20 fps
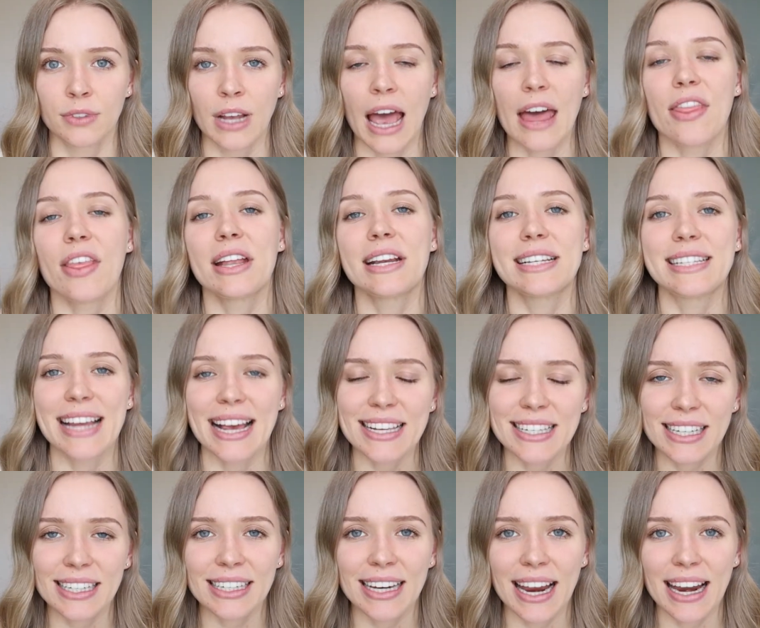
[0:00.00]
and then
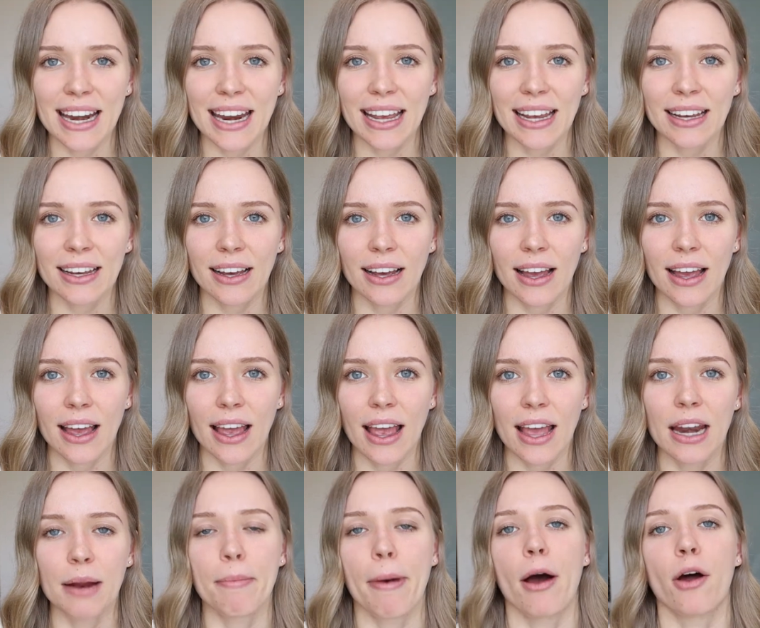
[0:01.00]
designating
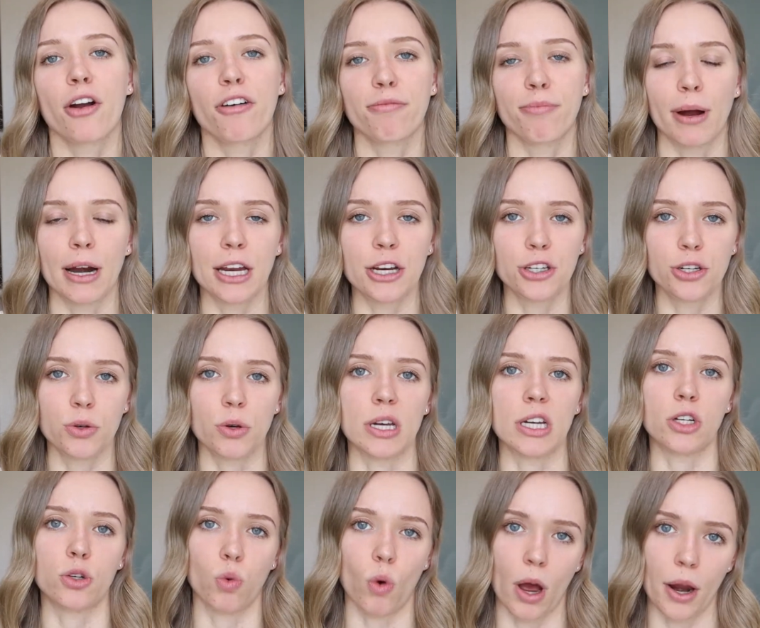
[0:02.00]
an amount of money to
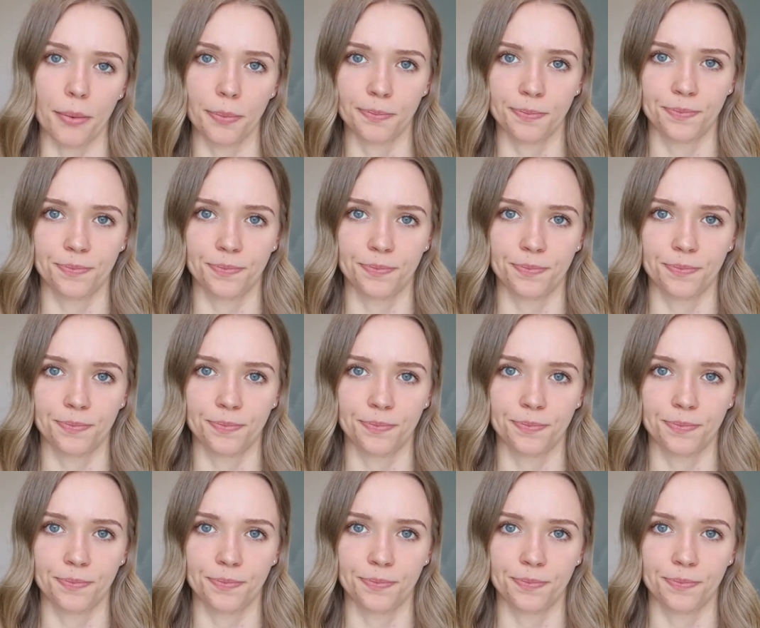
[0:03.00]
each one.